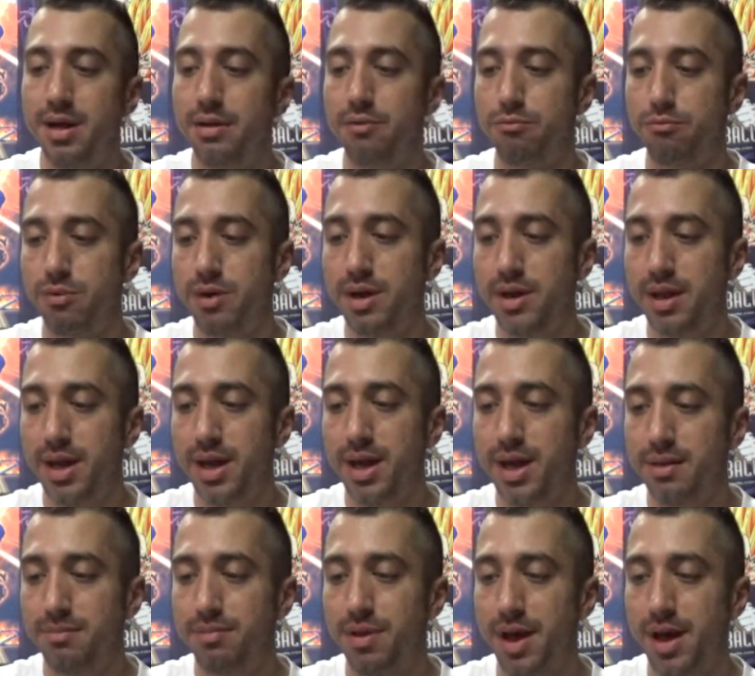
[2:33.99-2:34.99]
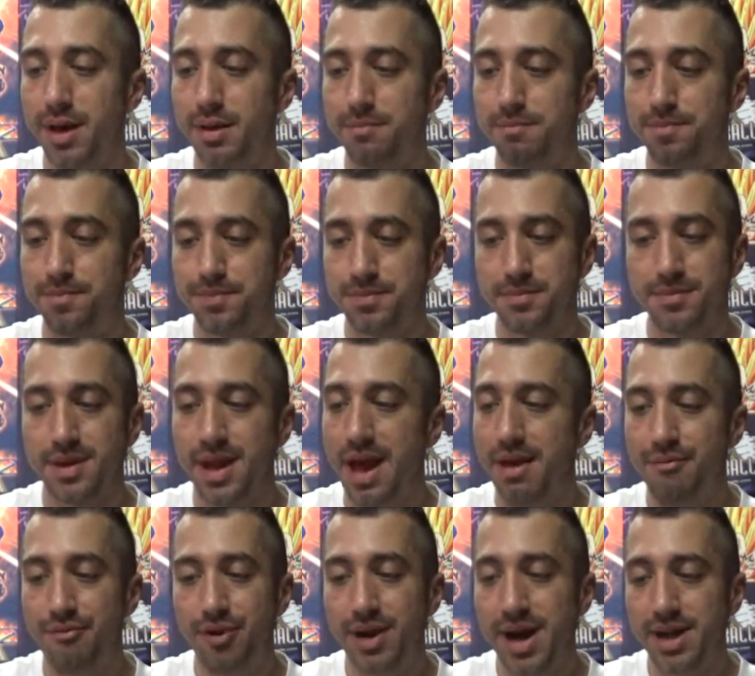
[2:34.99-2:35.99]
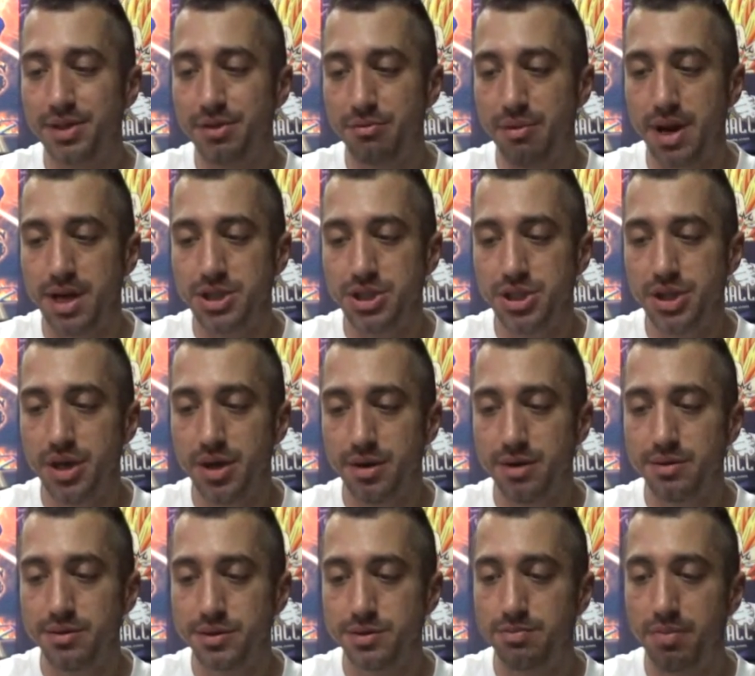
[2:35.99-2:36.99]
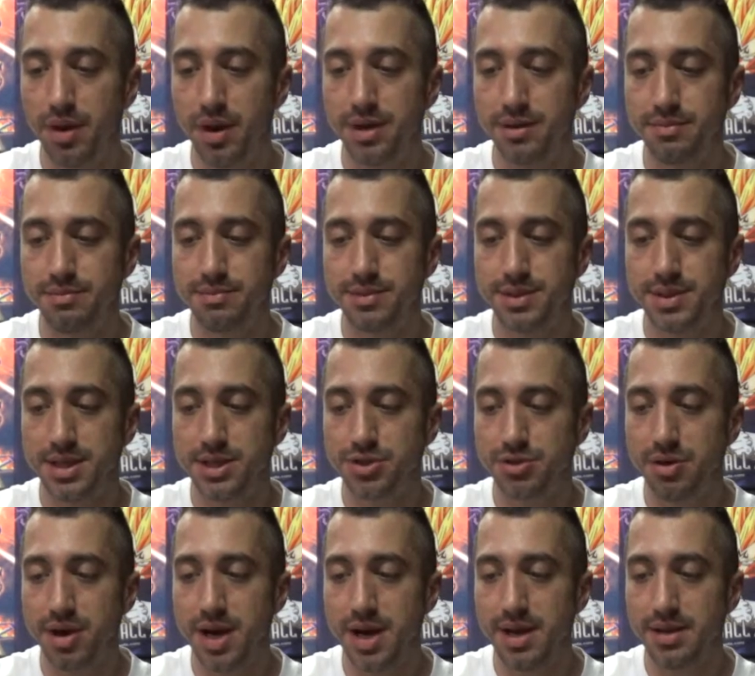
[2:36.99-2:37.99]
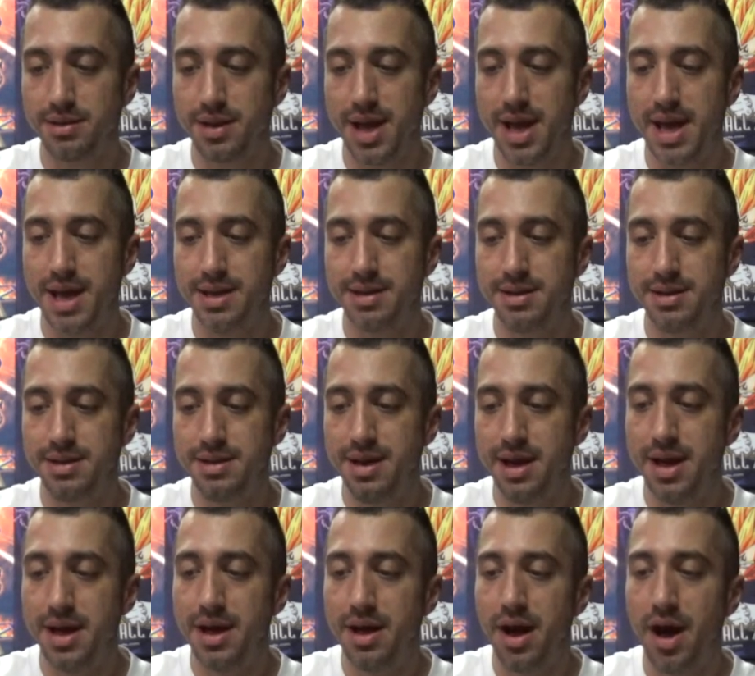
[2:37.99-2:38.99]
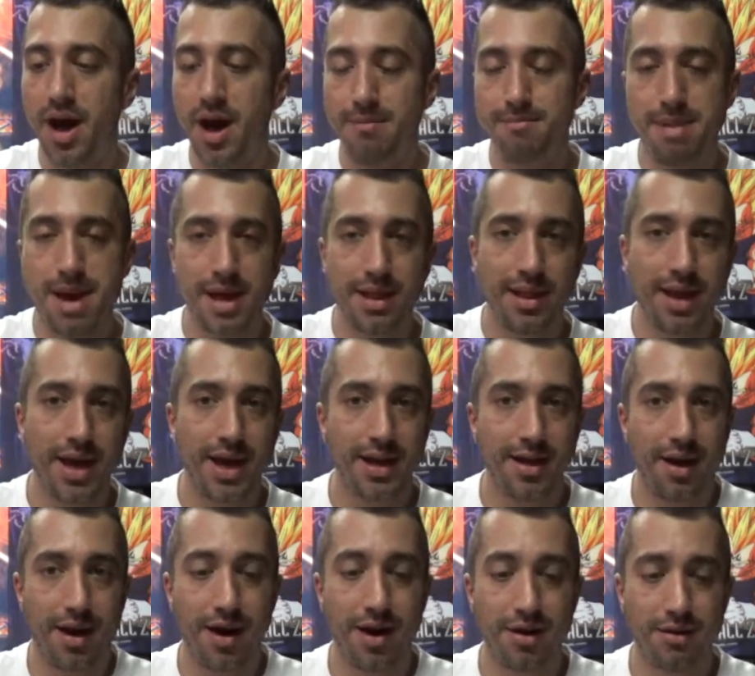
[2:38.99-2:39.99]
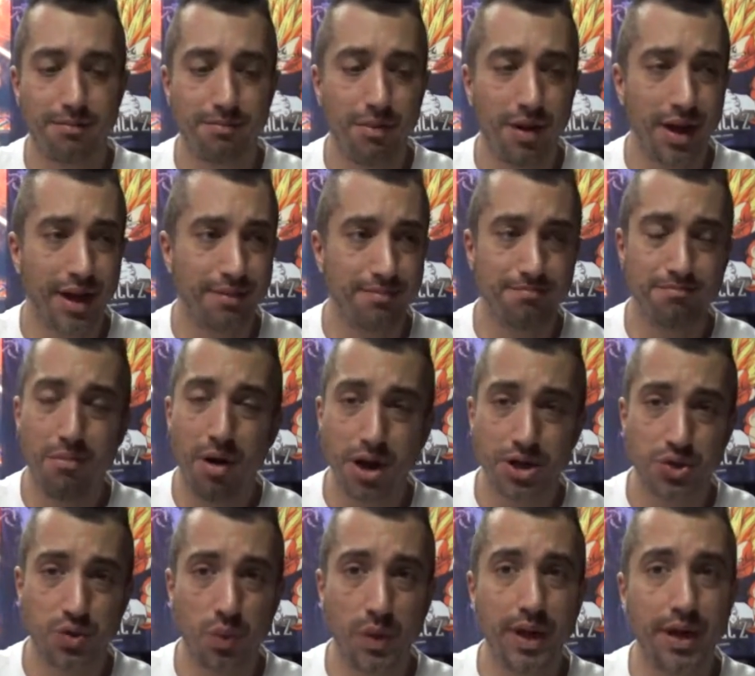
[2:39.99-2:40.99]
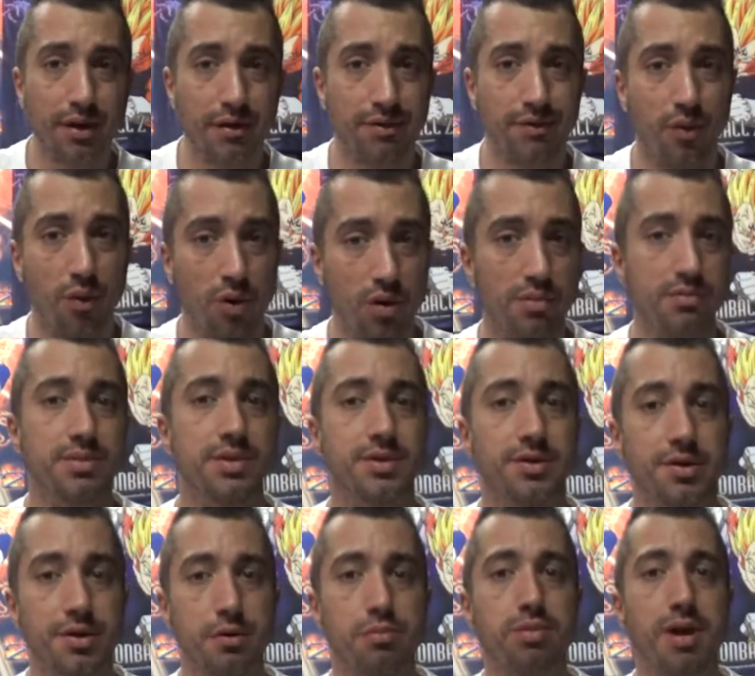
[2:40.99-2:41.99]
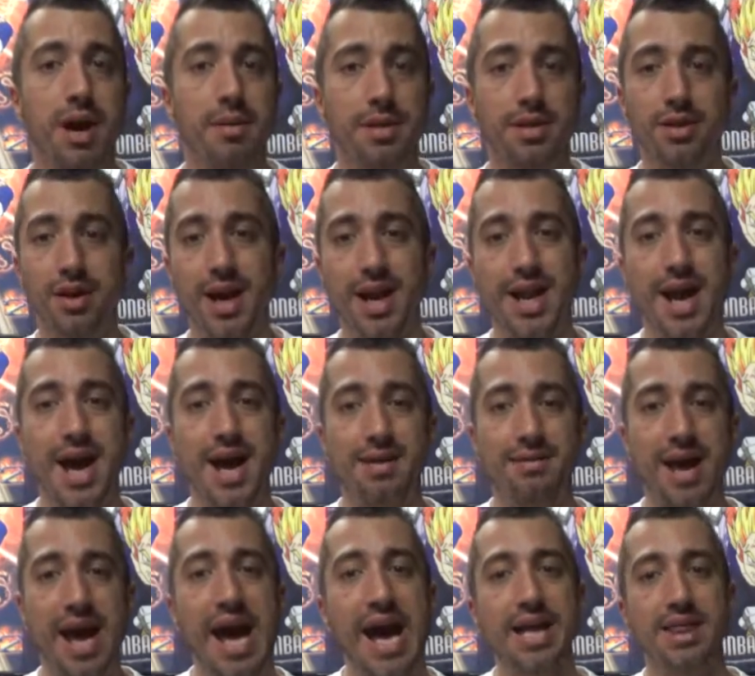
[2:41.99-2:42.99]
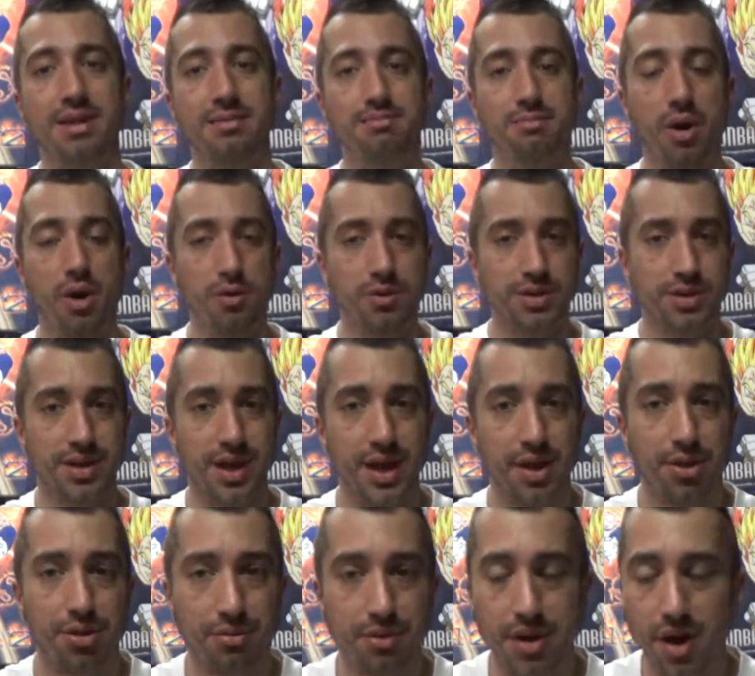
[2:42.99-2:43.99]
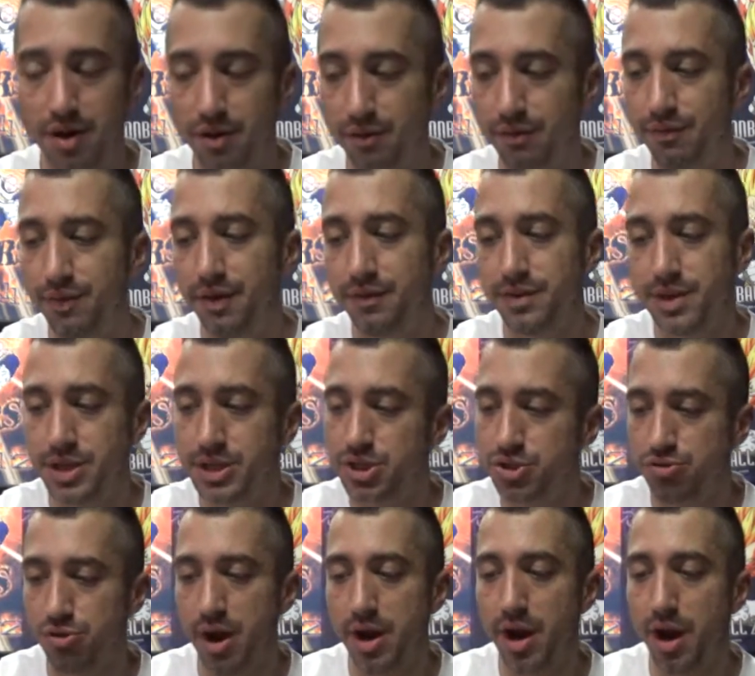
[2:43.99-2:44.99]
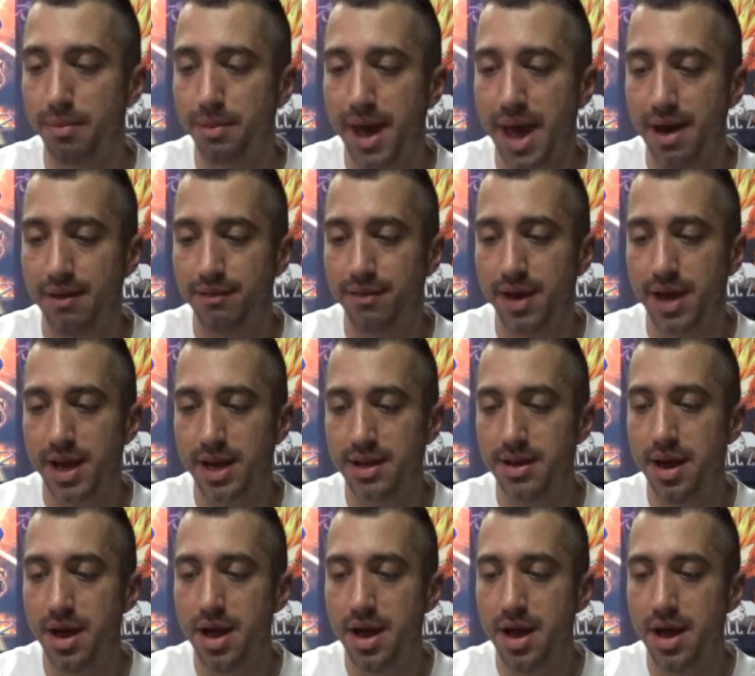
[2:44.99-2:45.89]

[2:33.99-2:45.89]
Really, like, I forgot the ratios, but citrate and malate are like much weaker forms. So you're probably looking at the most like 350 straight up caffeine.